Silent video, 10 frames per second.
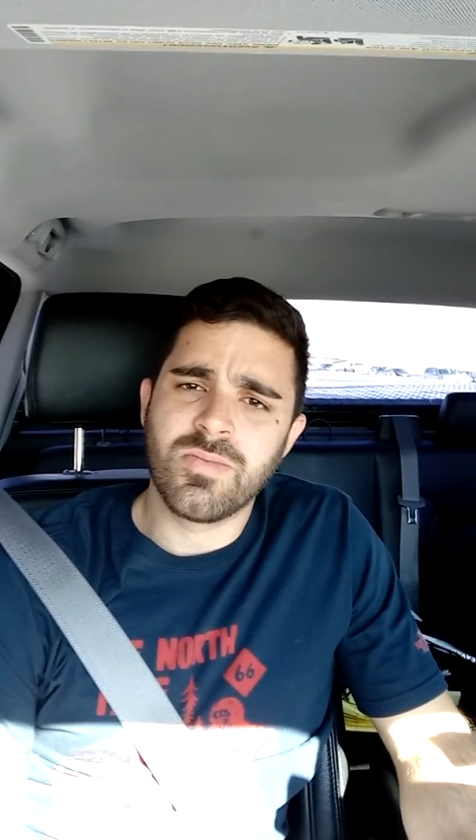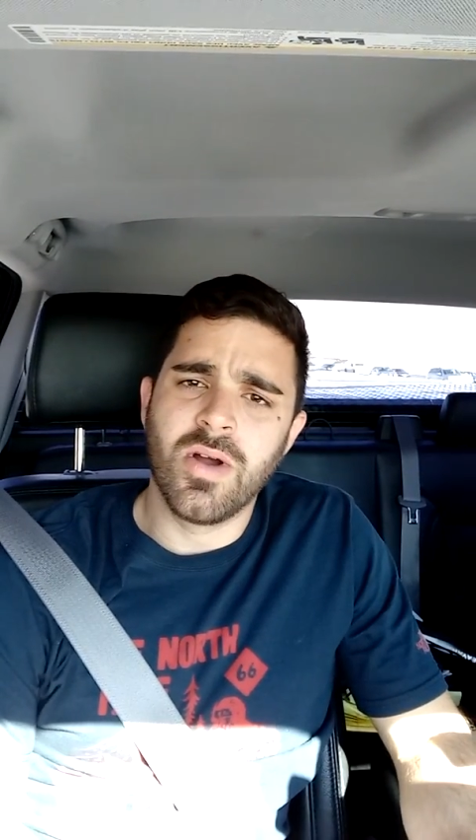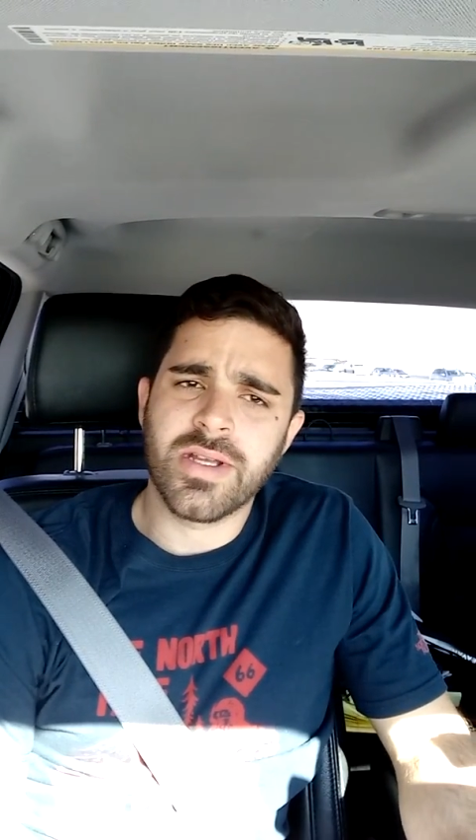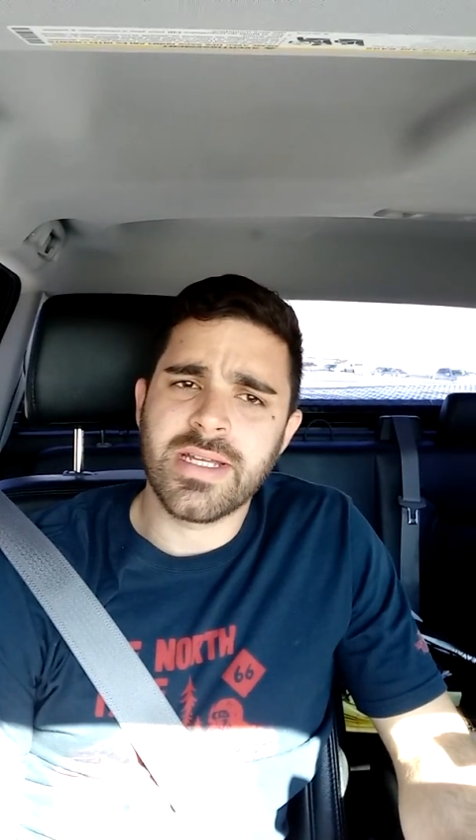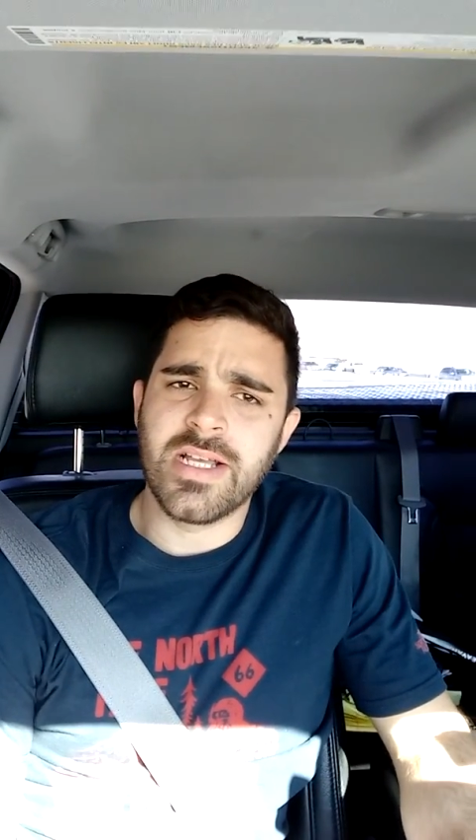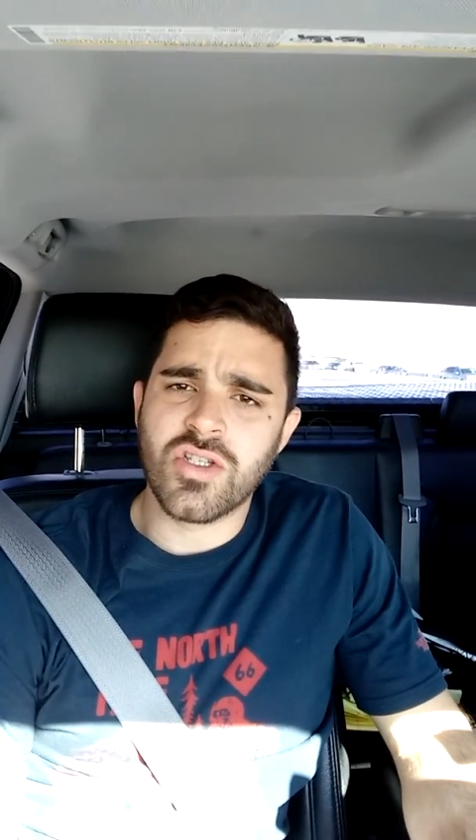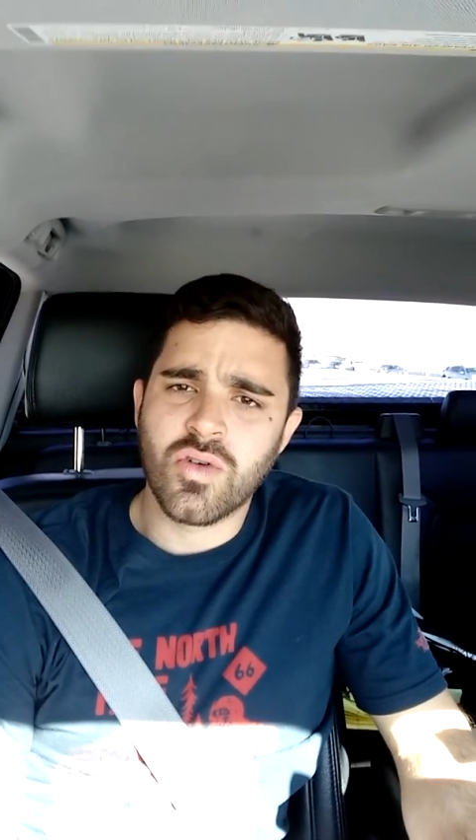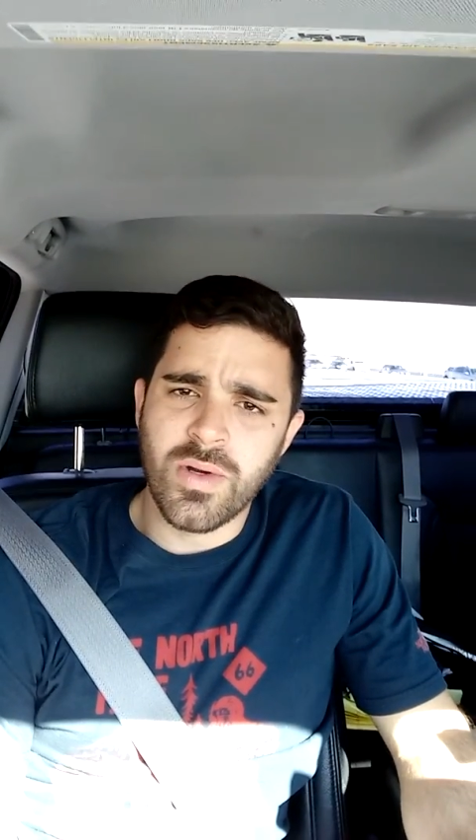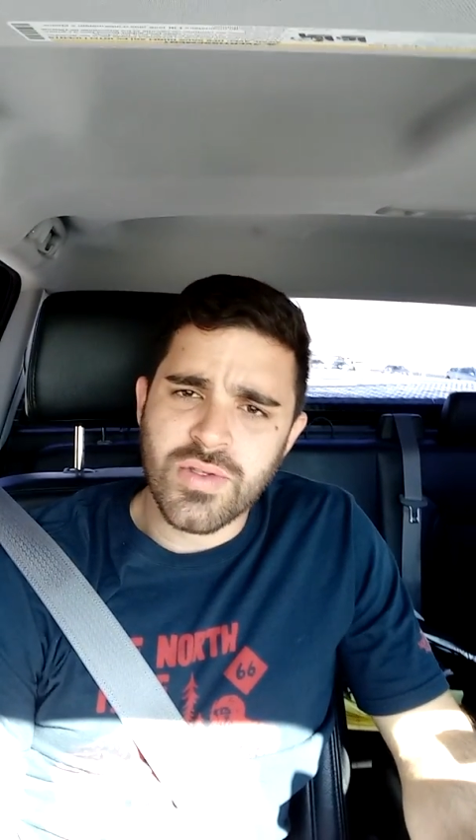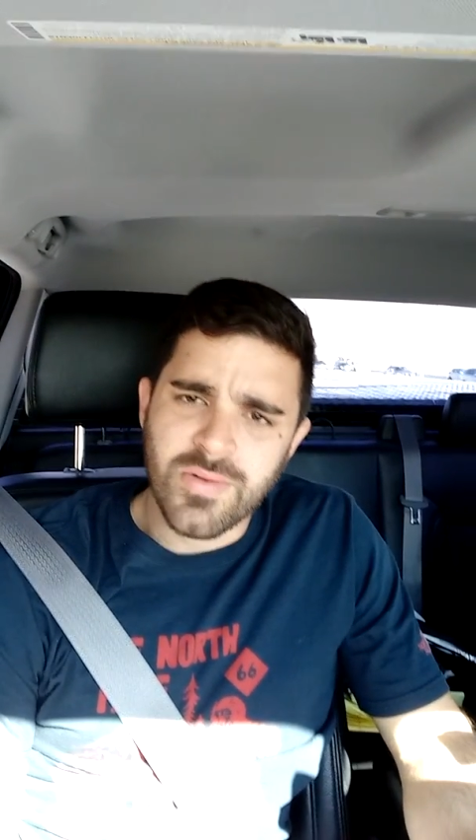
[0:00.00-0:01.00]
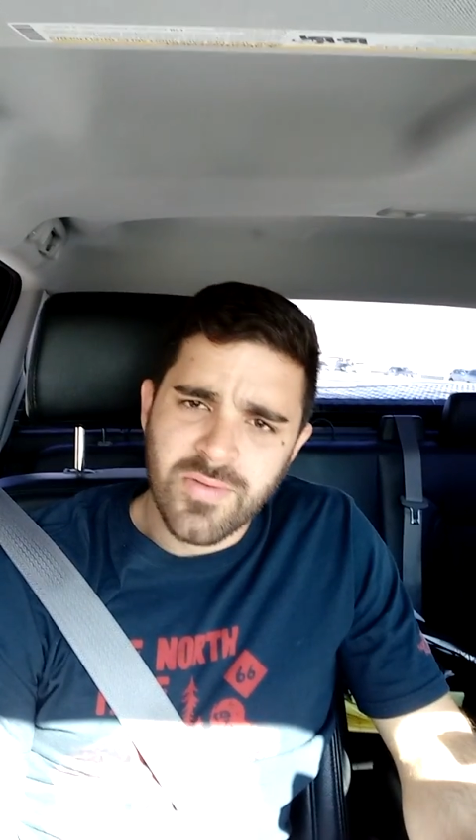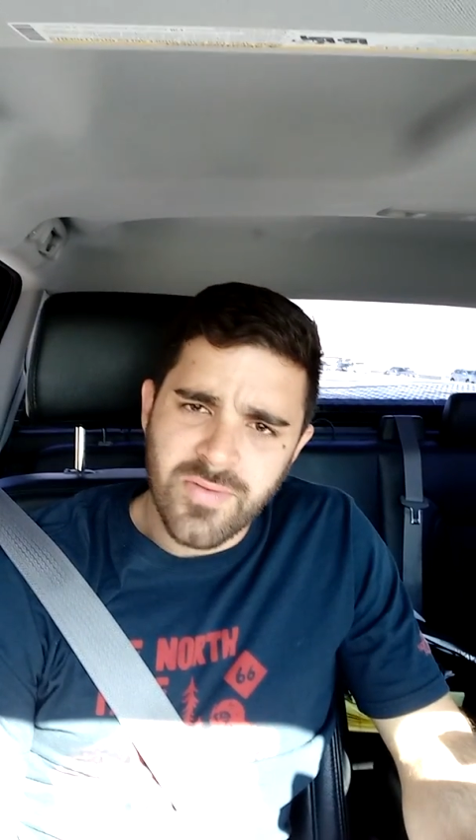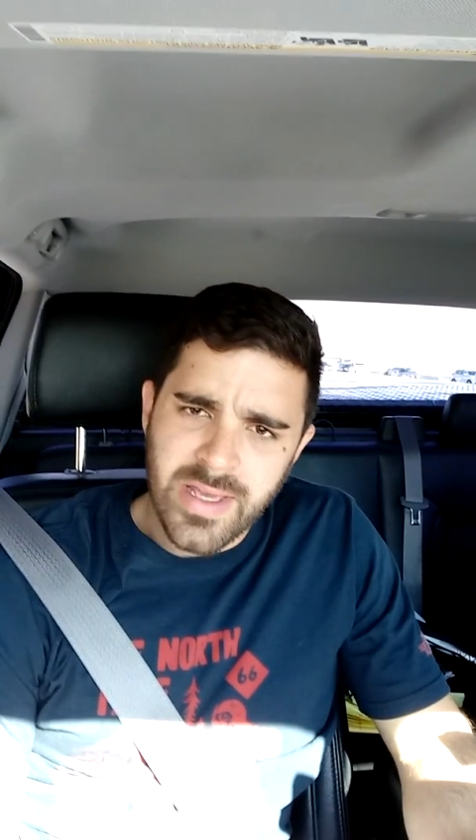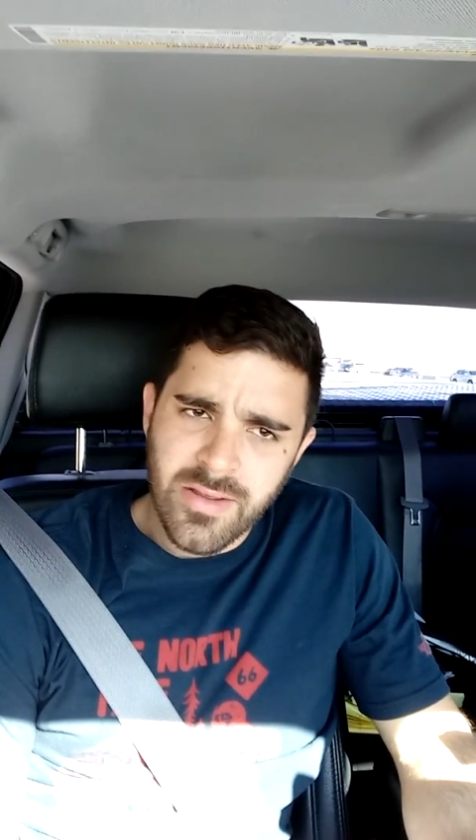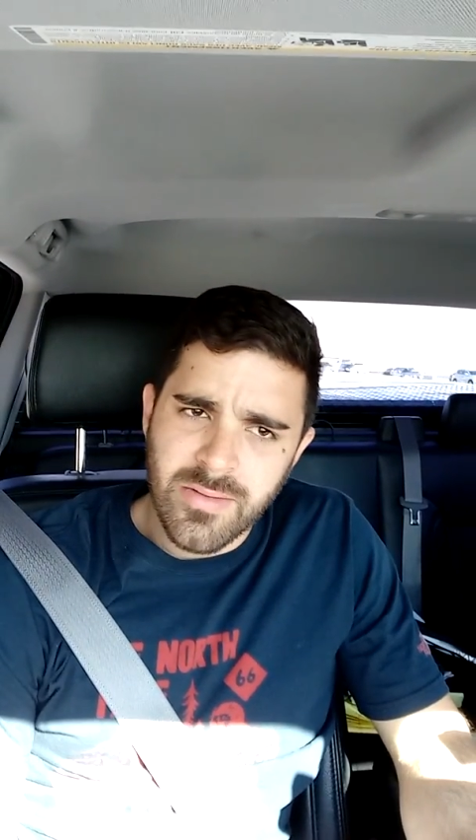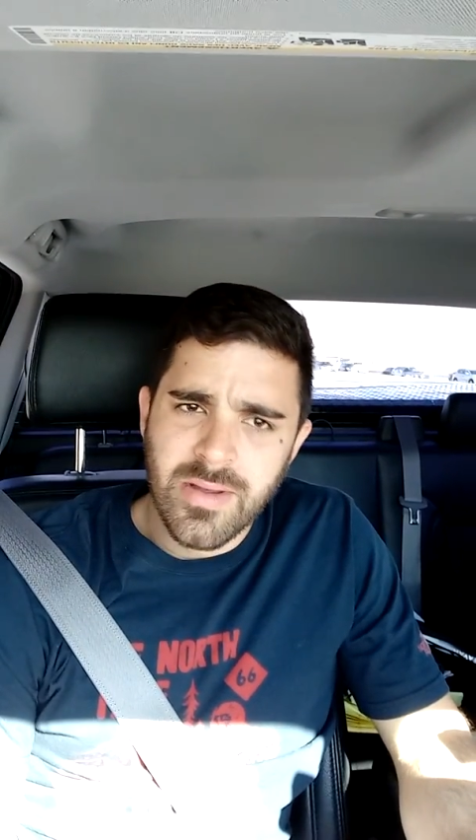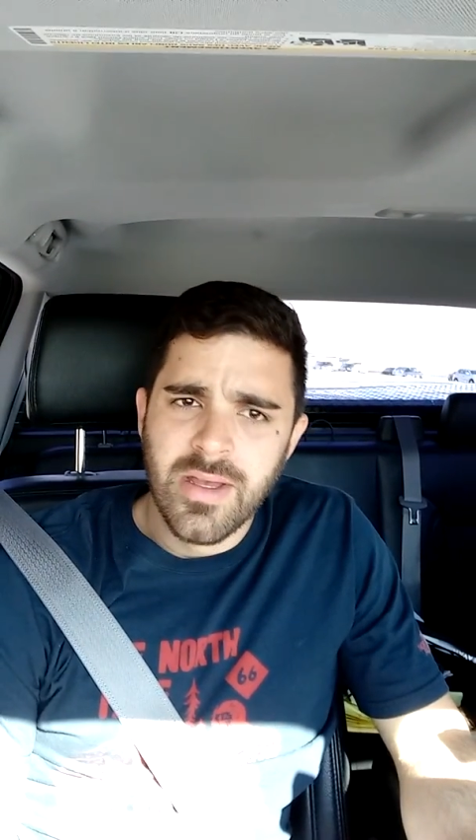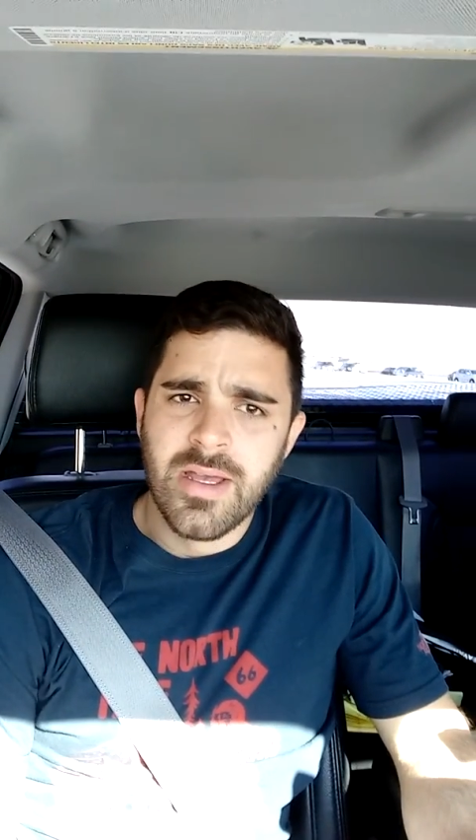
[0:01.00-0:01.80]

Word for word: market is going to fail